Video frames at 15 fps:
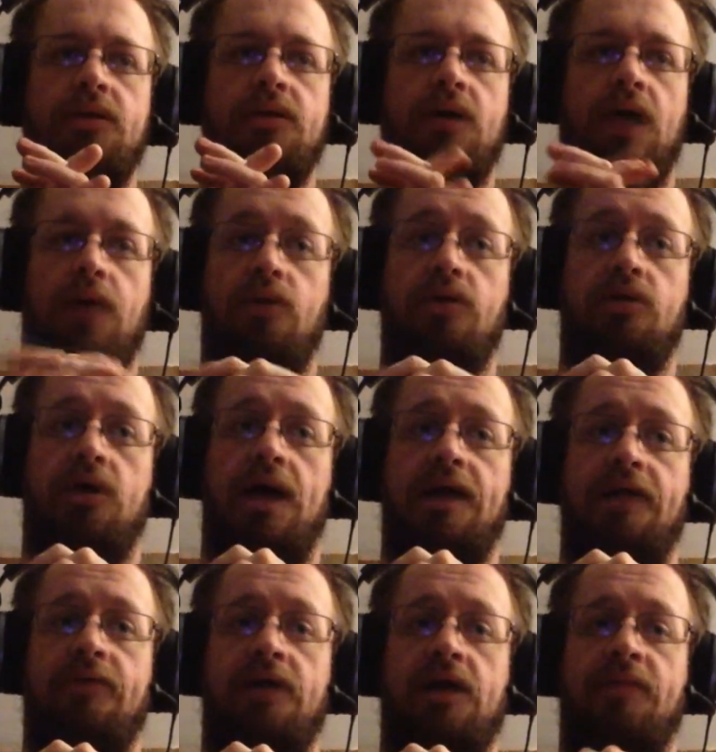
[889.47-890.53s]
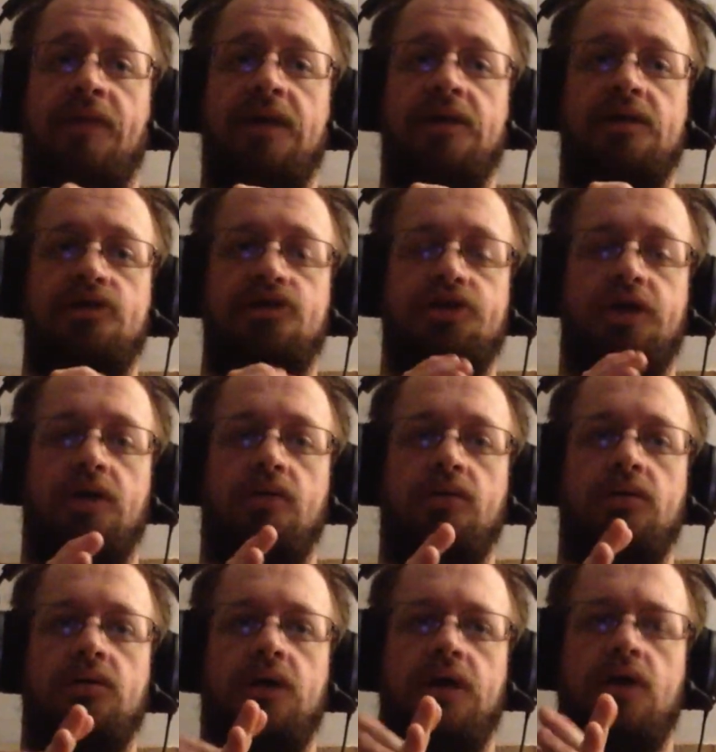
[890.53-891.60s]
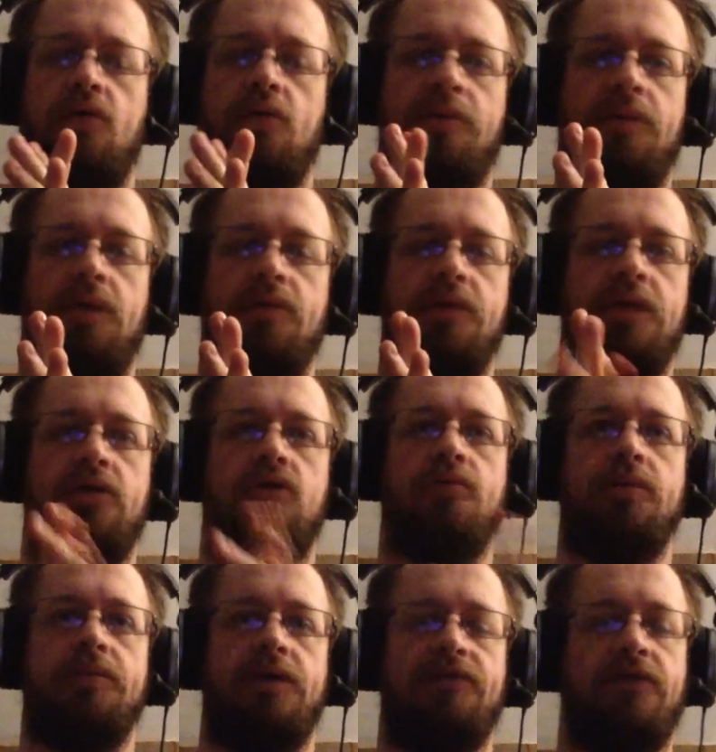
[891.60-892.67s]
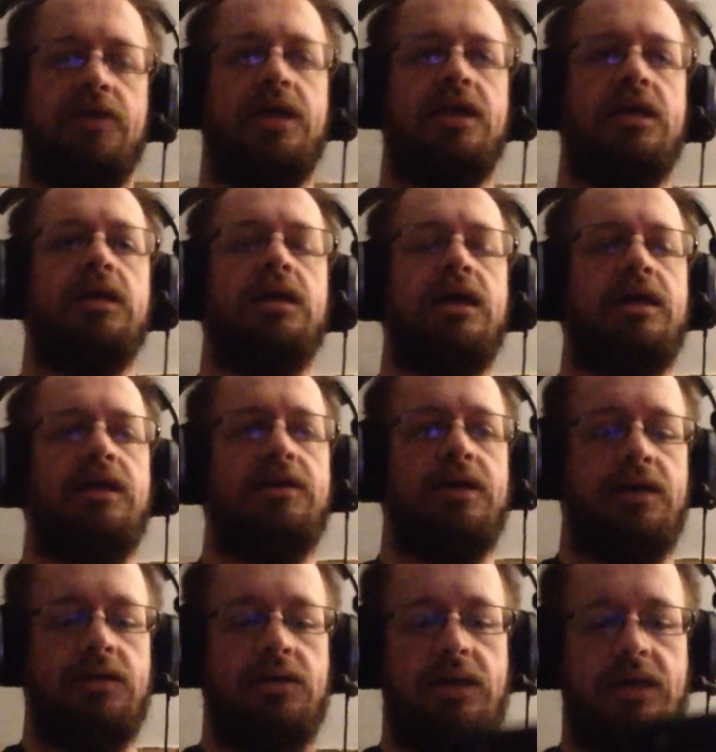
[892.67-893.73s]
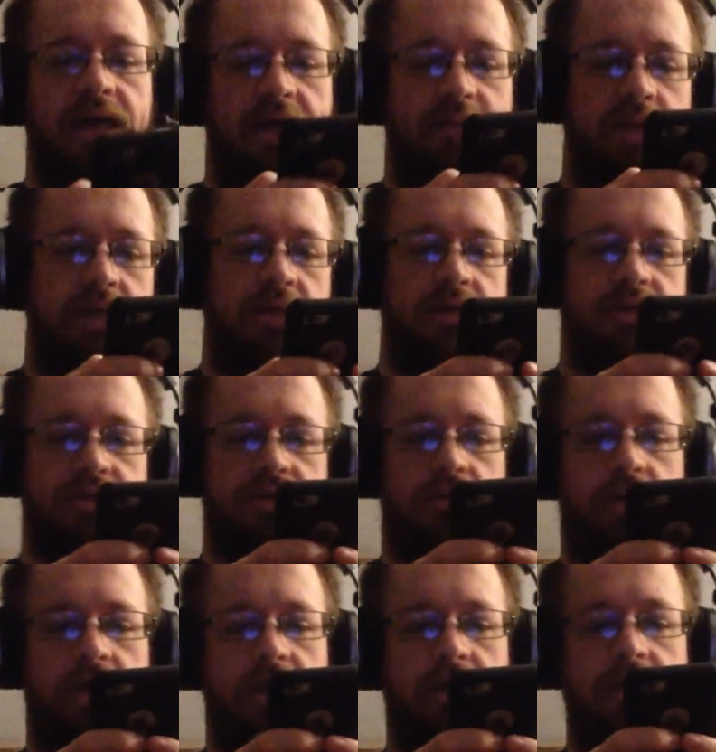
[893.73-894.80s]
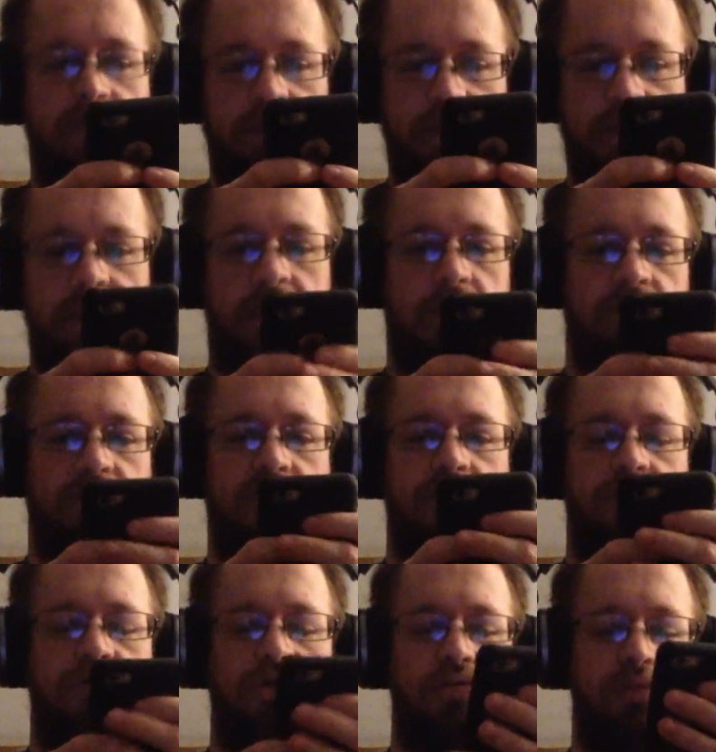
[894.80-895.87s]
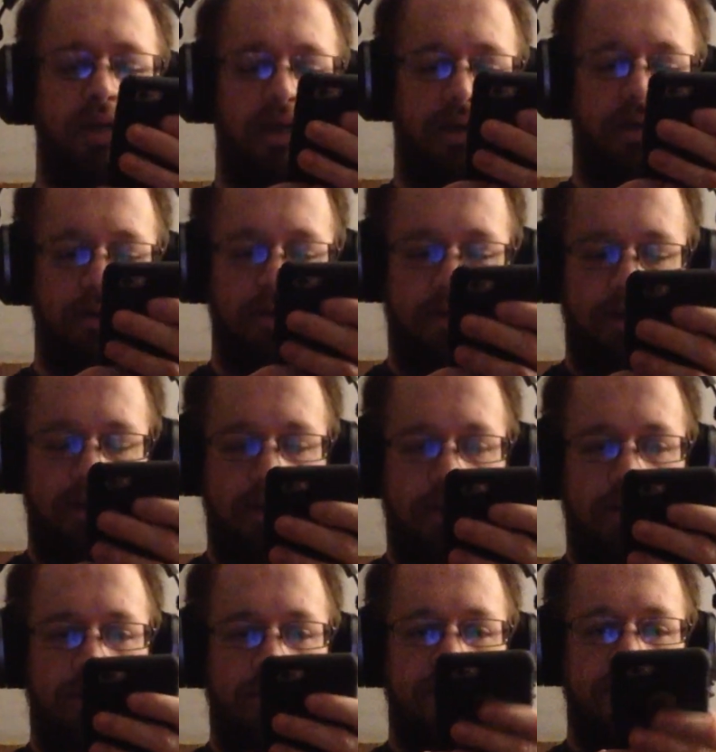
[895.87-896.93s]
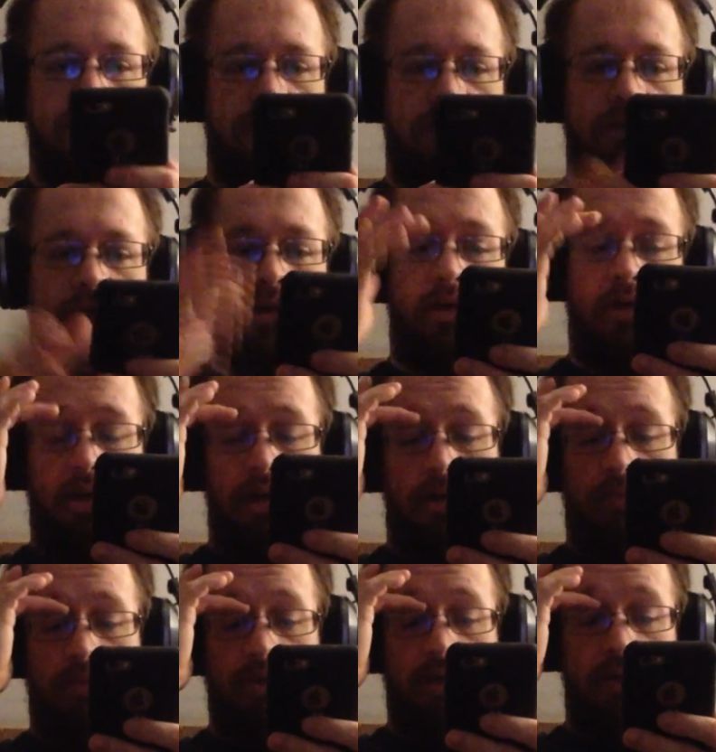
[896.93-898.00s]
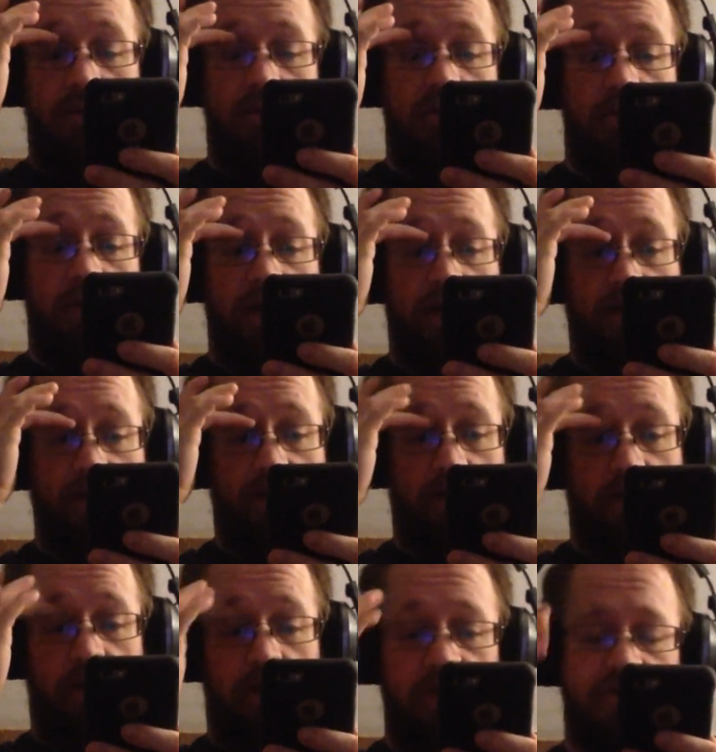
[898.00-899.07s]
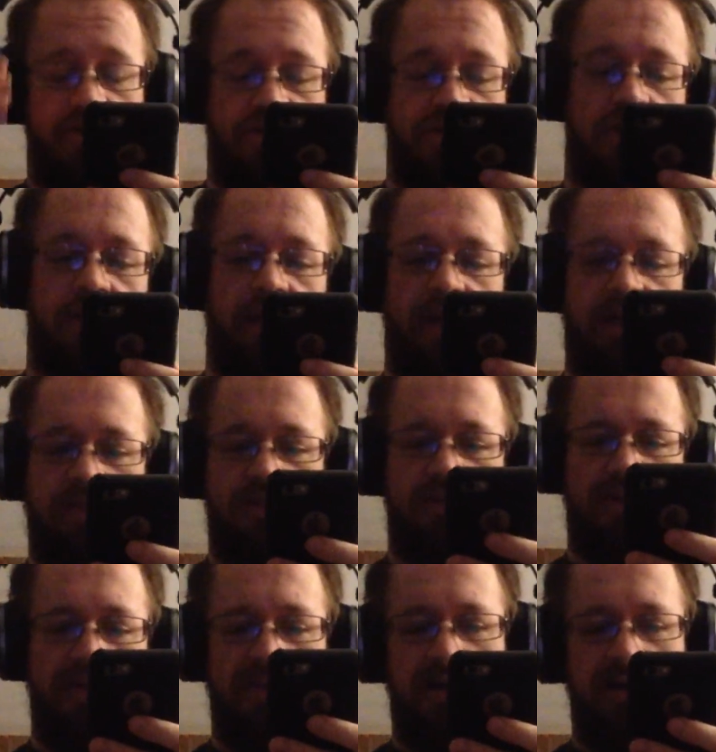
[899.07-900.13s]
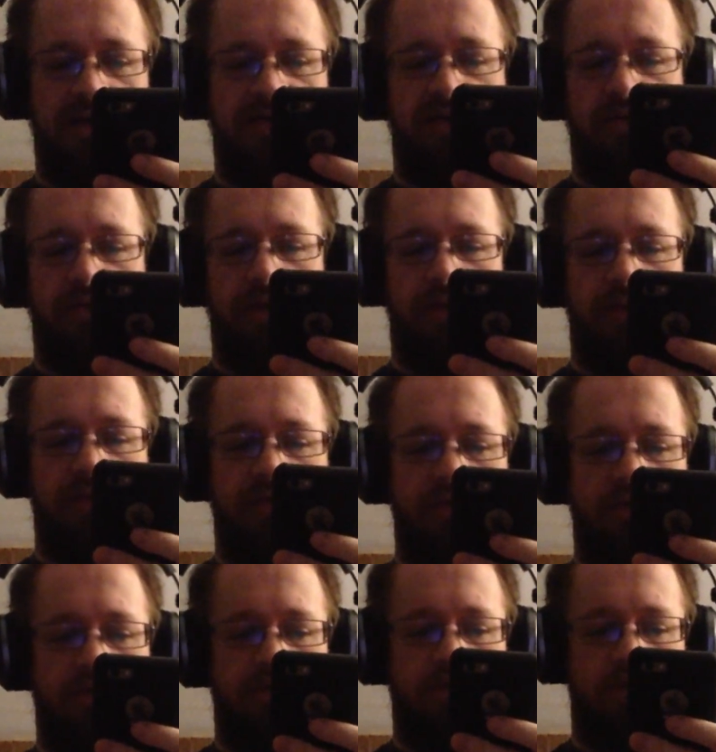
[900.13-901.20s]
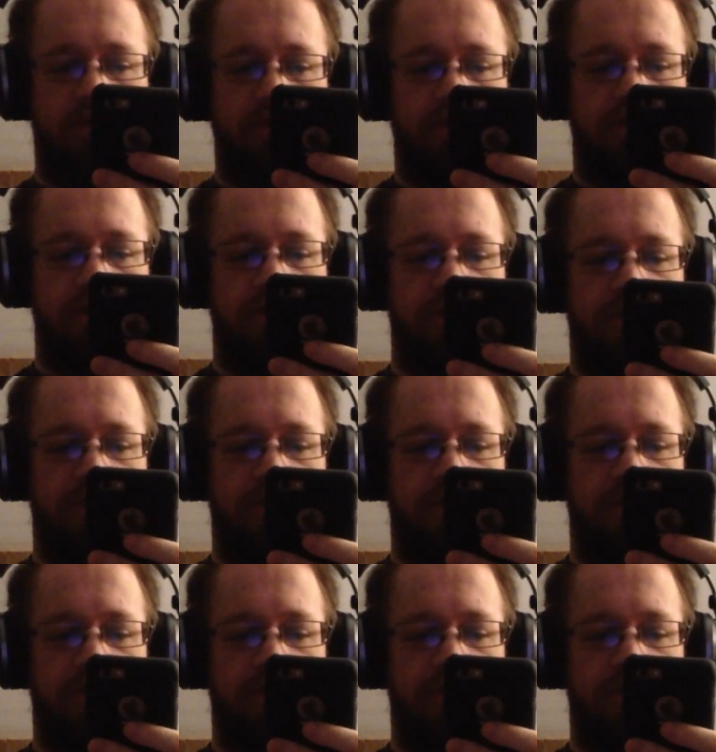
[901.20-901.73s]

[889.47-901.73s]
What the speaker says: I would highly recommend this show. I really hope I'm not forgetting anything that happened in the story that was too big. But I will go back and probably watch this show again, so maybe I'll give it a re-review in the future.